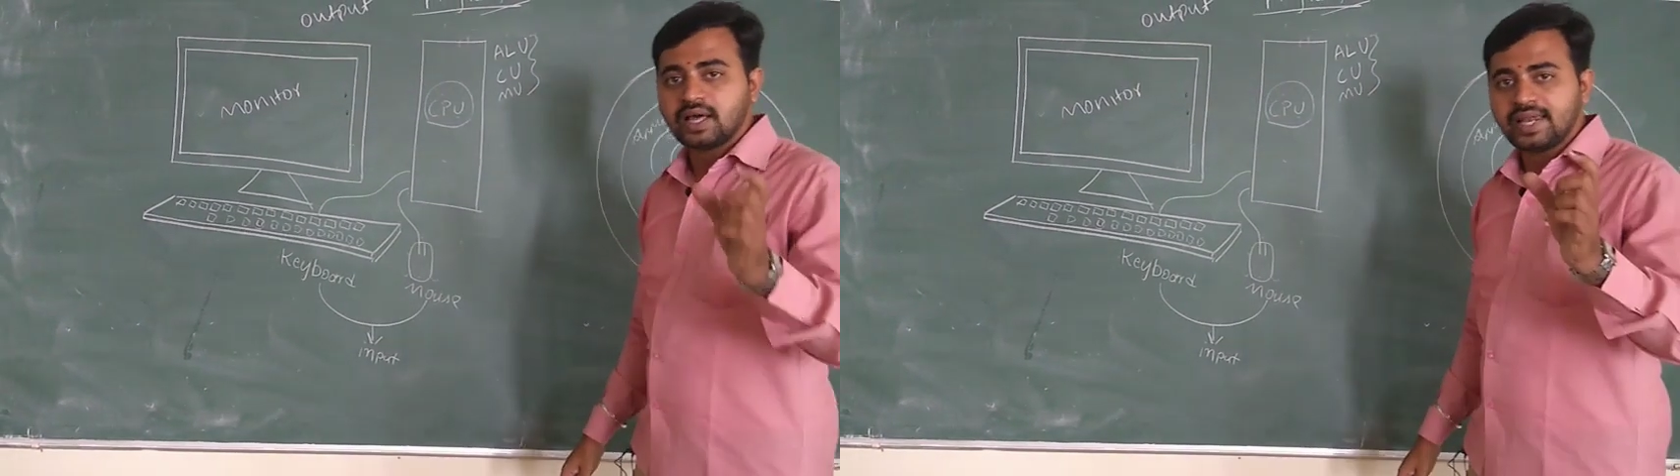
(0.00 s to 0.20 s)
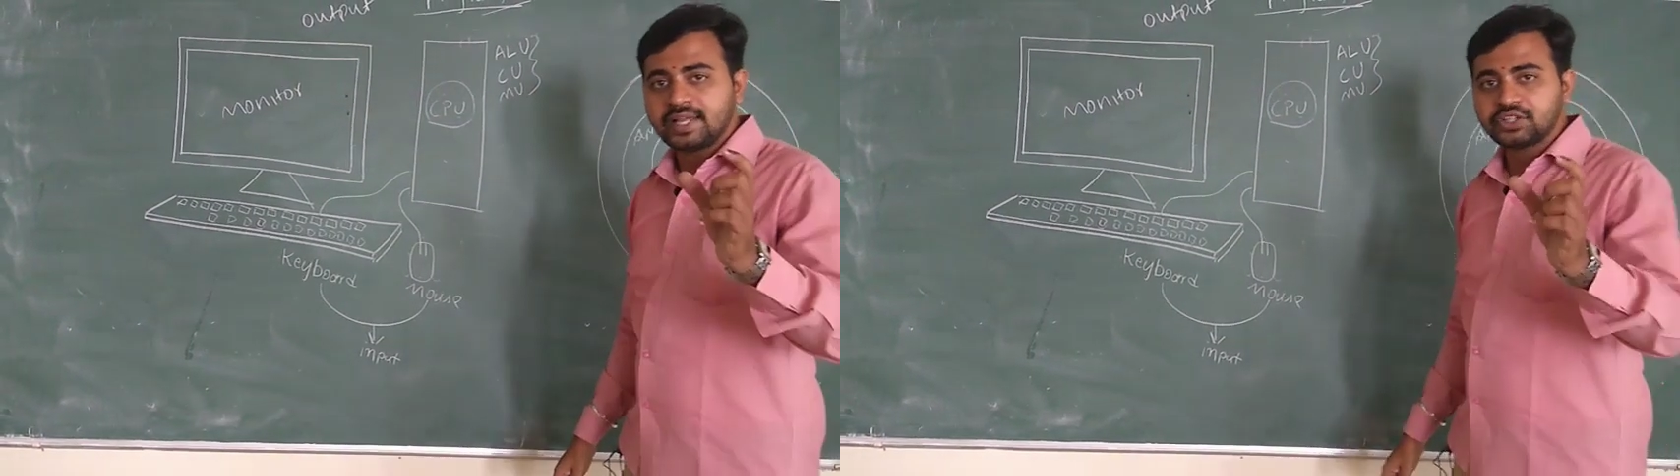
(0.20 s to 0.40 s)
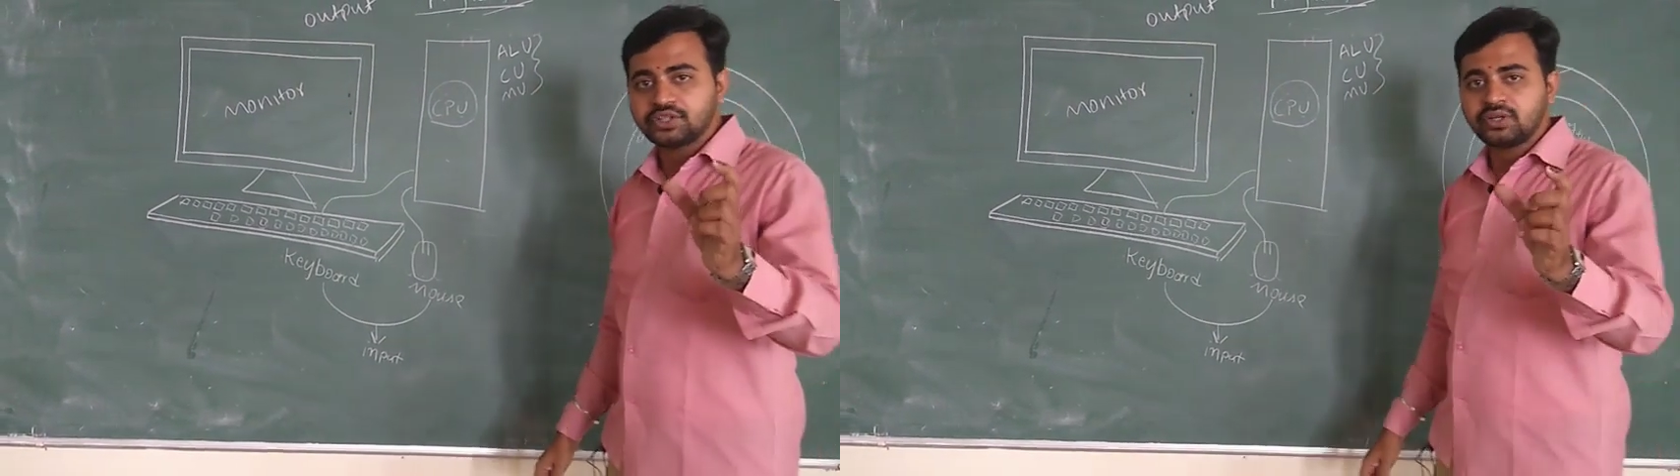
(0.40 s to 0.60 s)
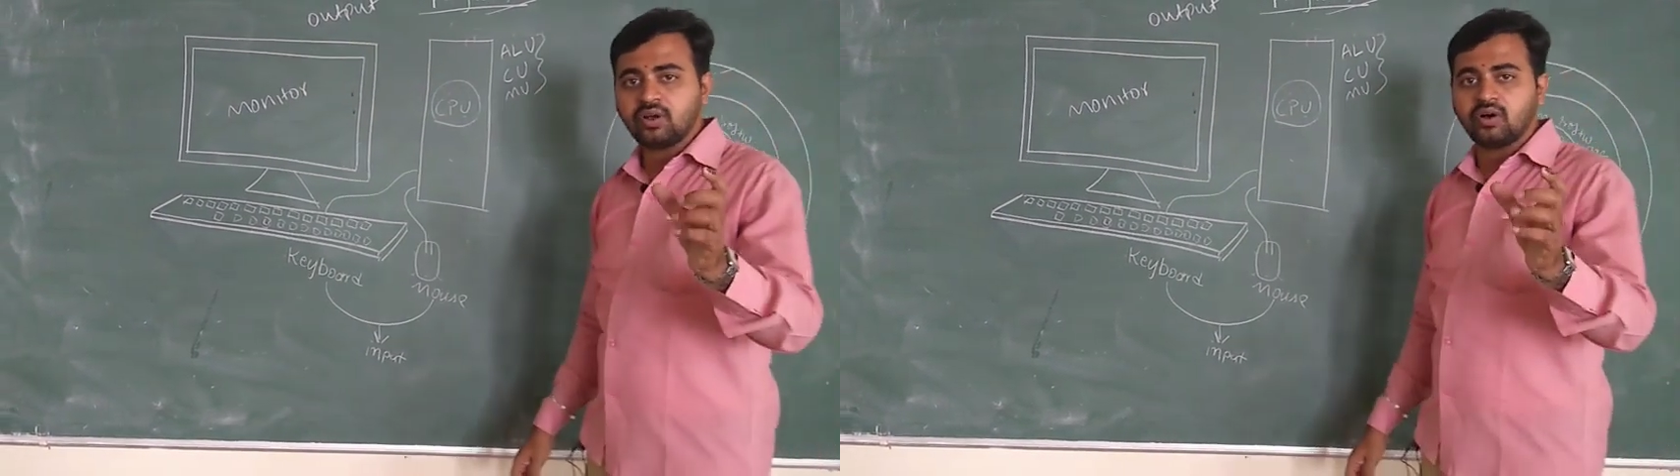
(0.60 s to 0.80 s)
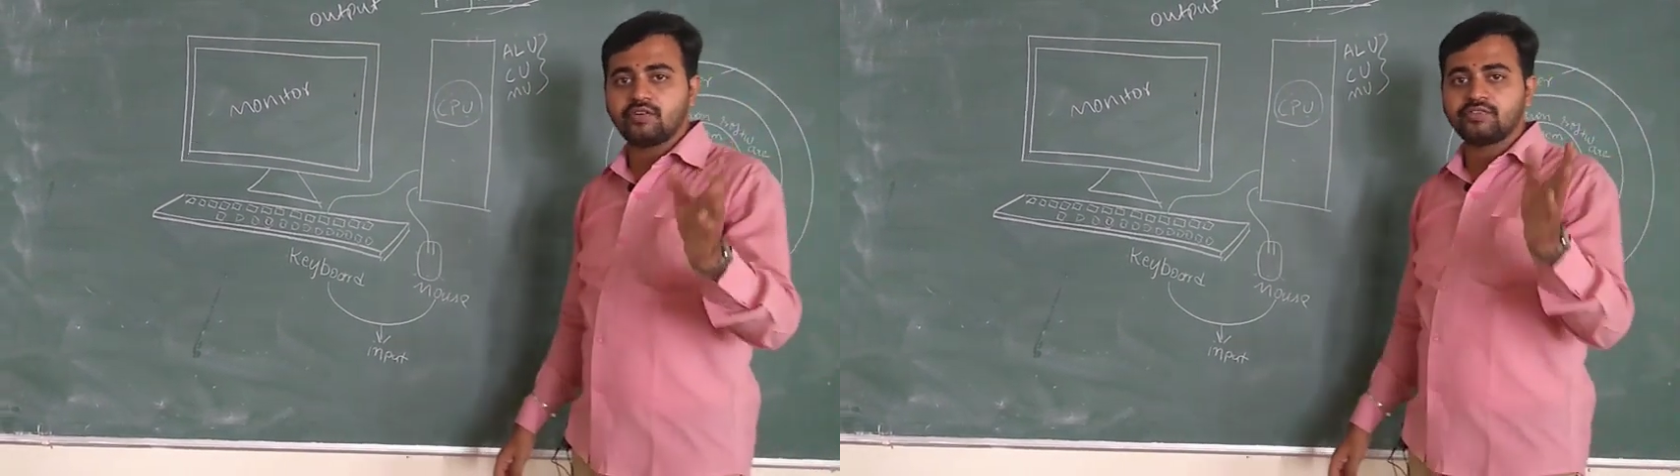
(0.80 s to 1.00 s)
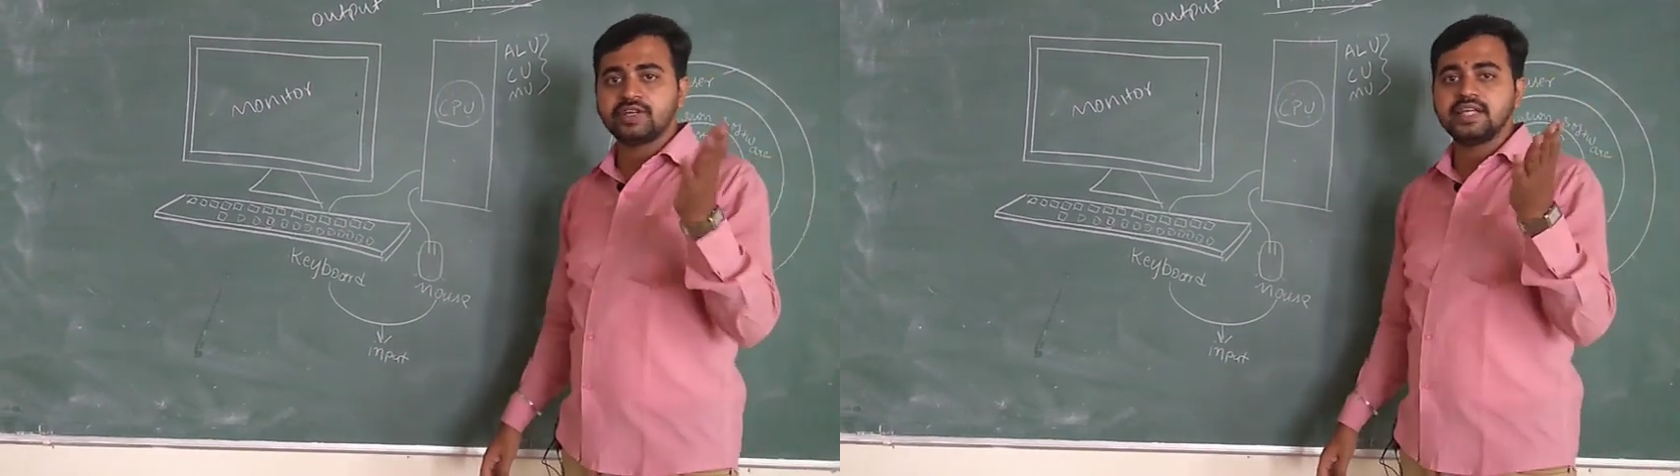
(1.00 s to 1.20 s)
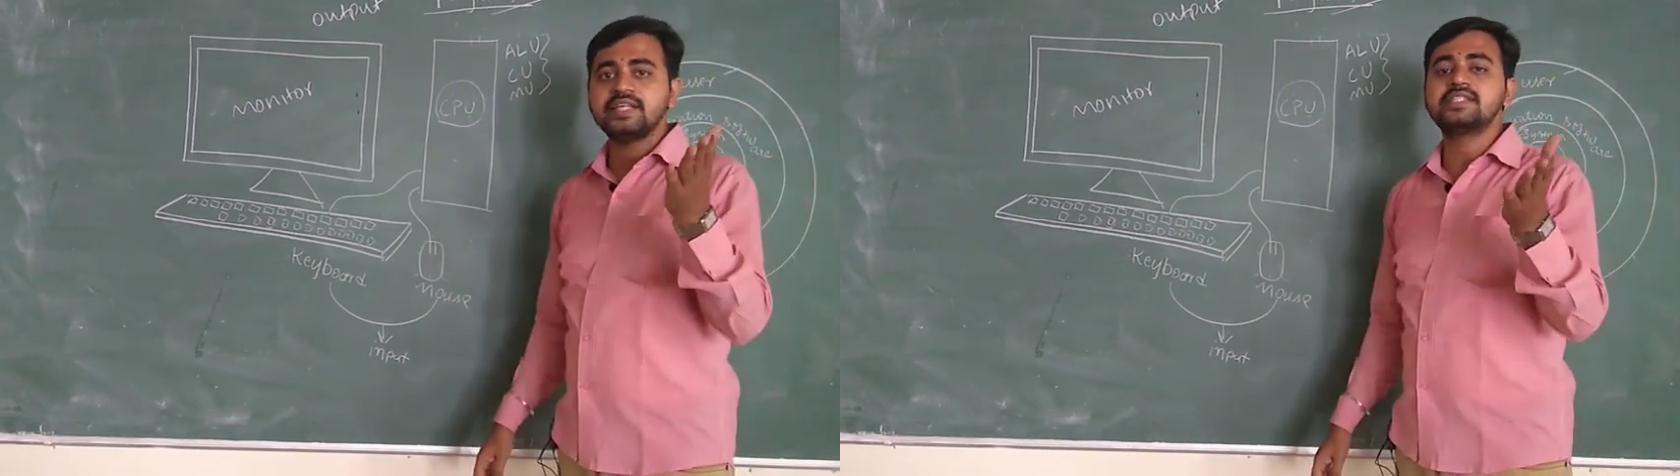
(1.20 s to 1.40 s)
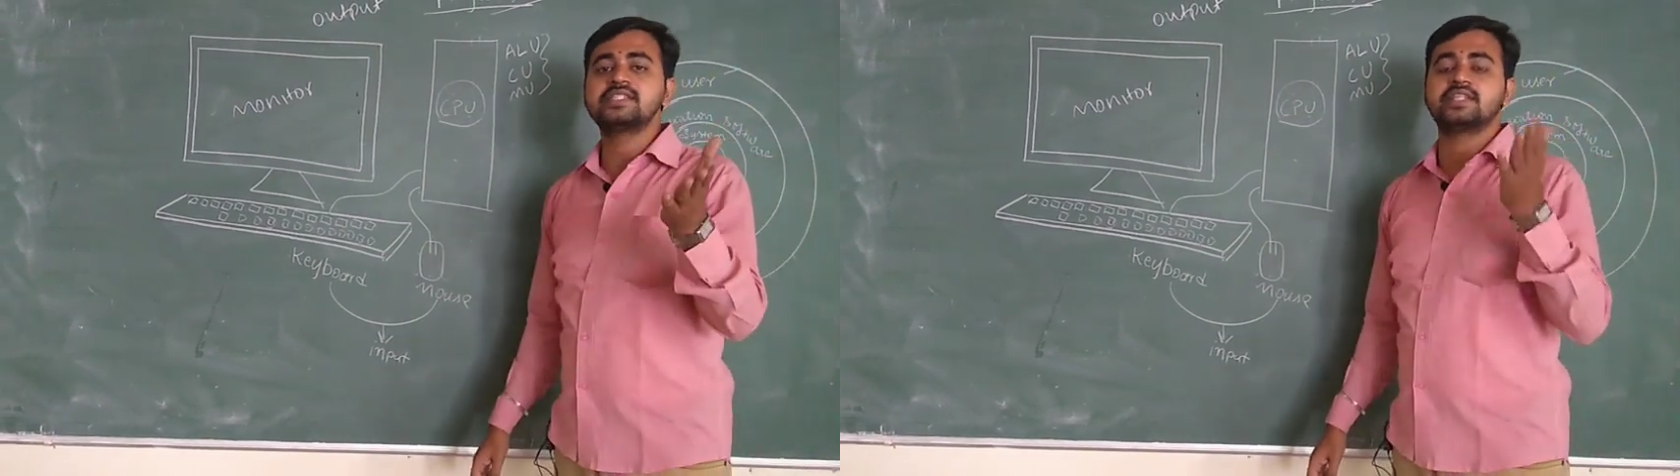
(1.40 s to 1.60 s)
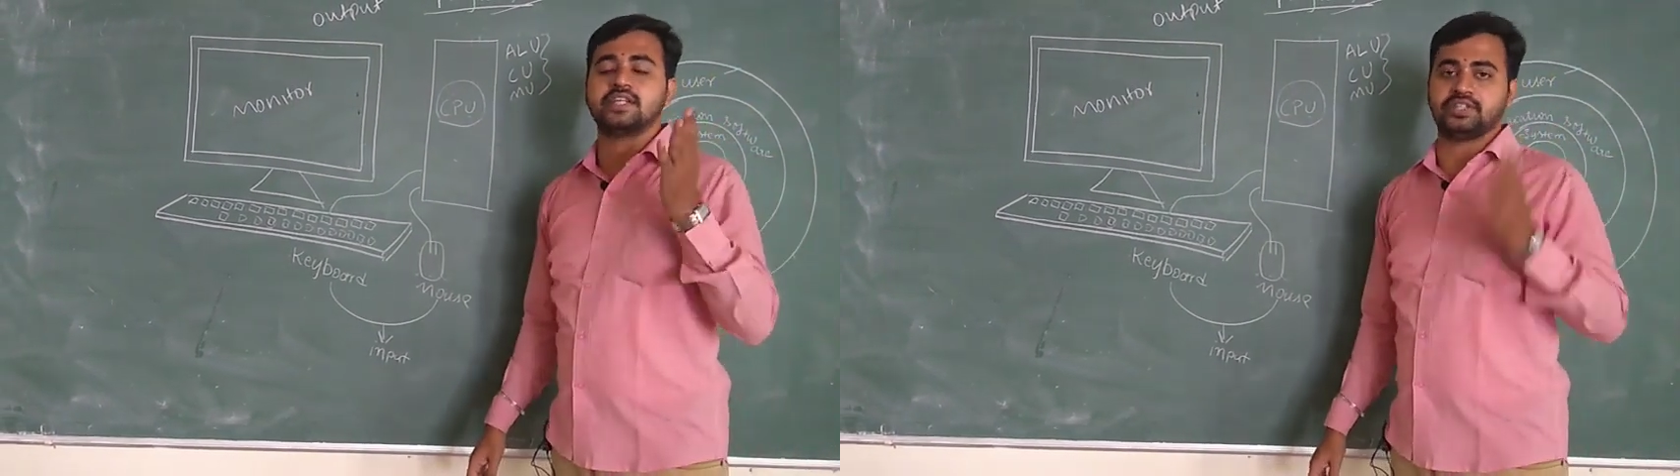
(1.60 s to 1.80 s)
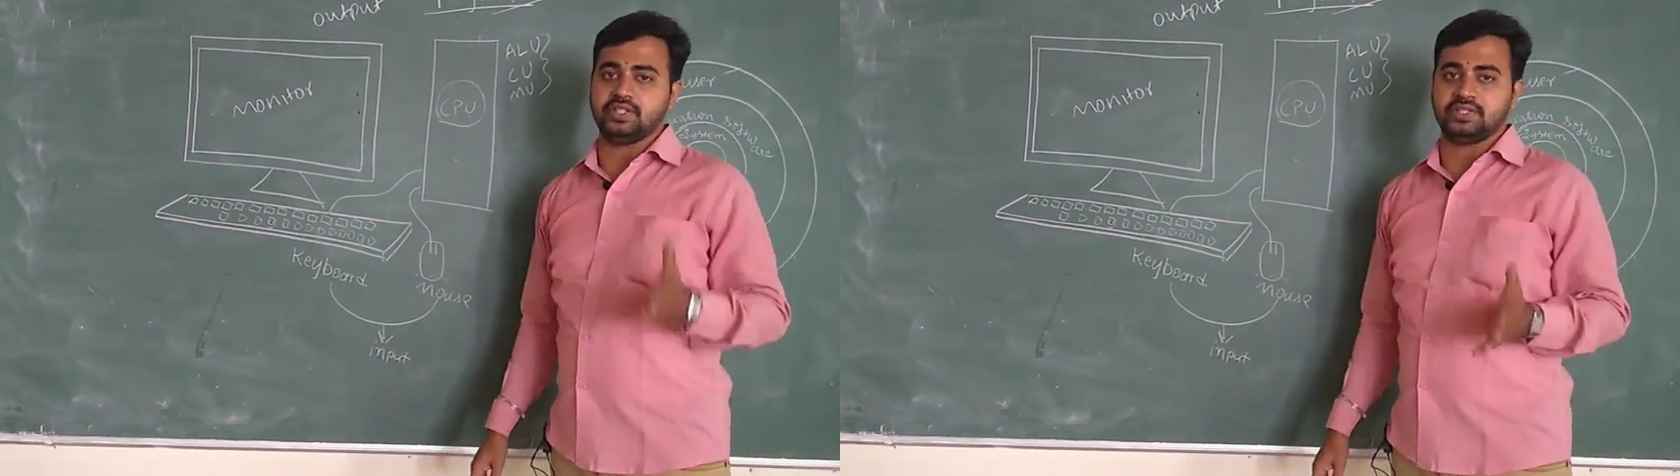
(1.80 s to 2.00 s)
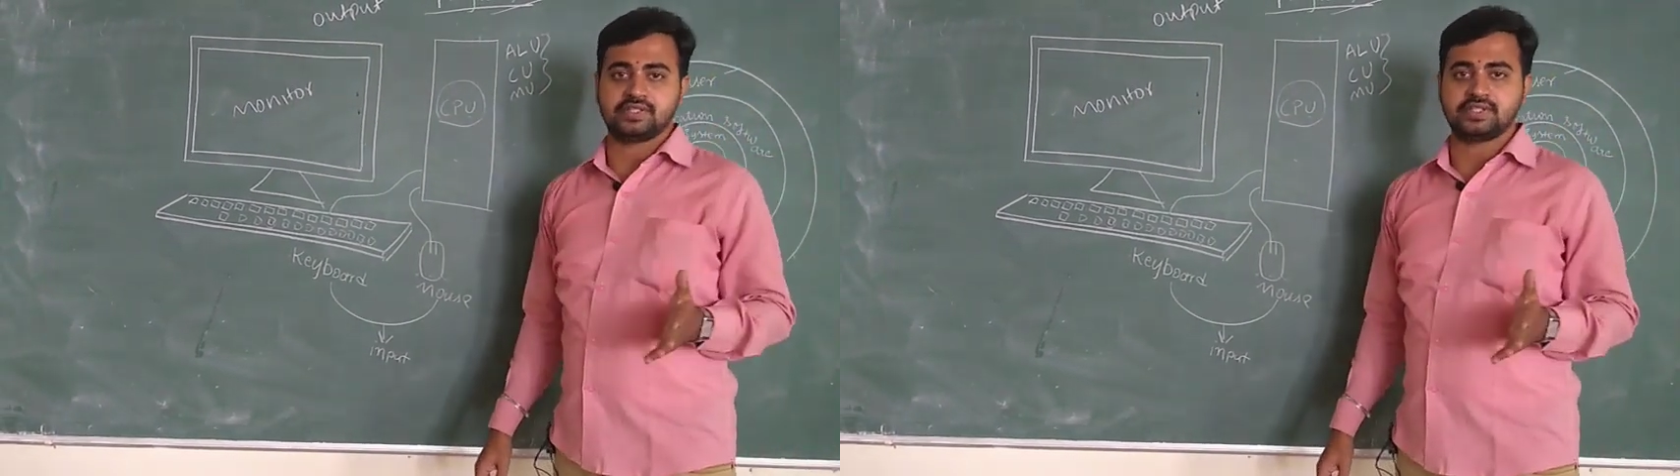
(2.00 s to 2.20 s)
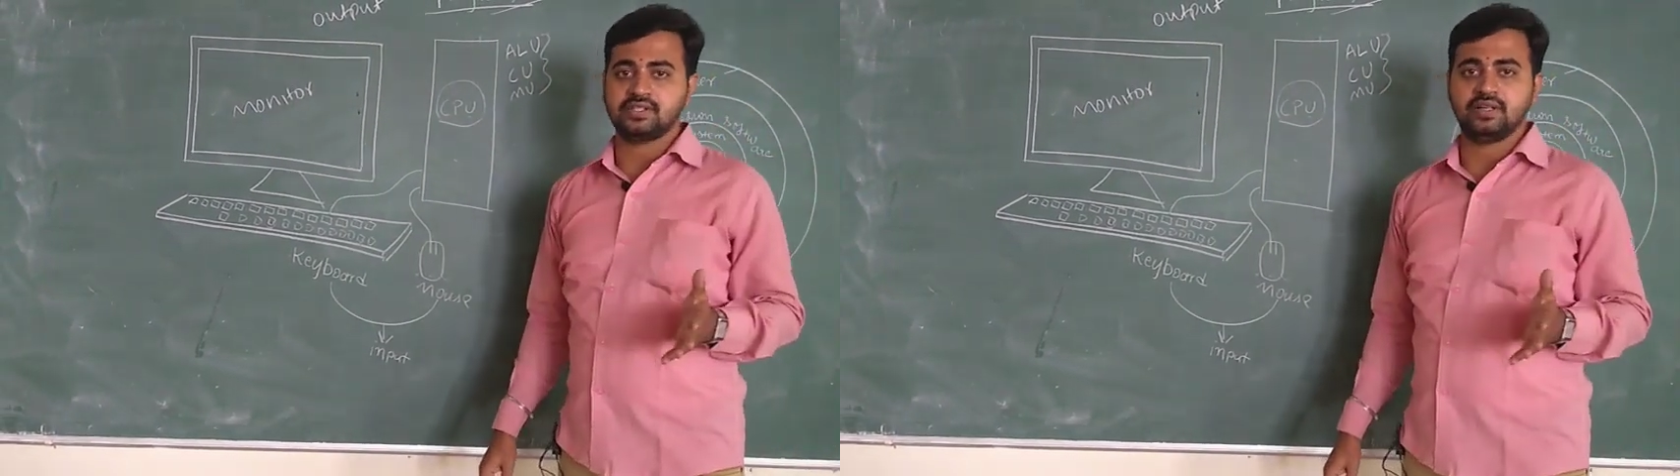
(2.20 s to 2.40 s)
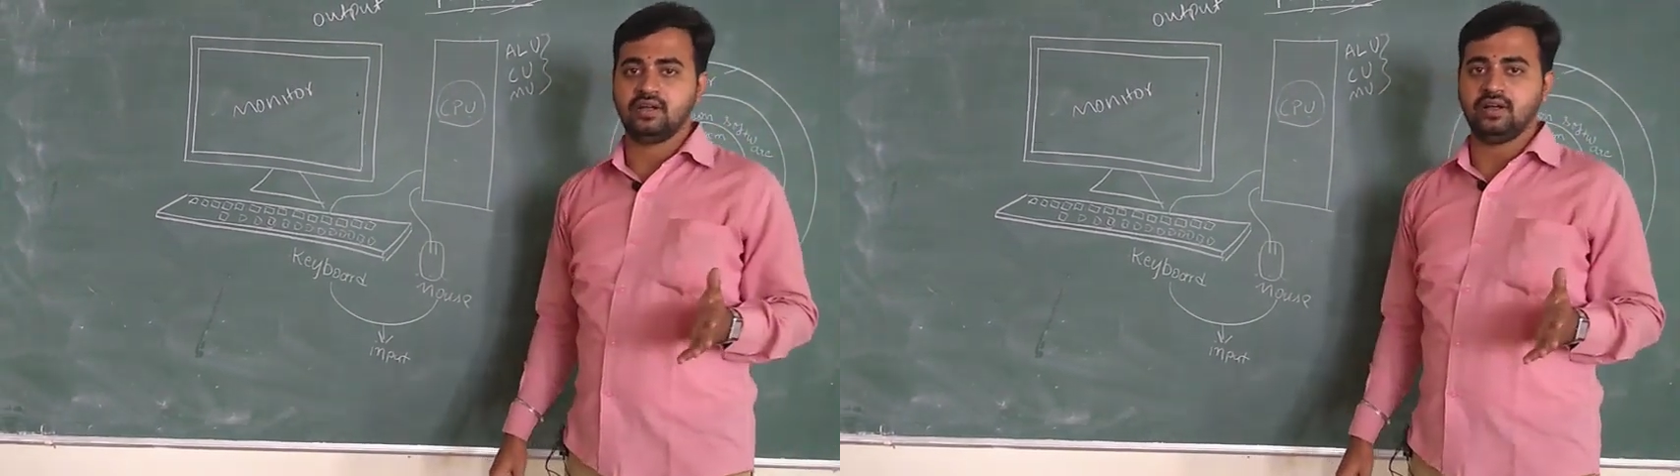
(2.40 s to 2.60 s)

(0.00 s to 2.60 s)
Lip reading: collection of instructions.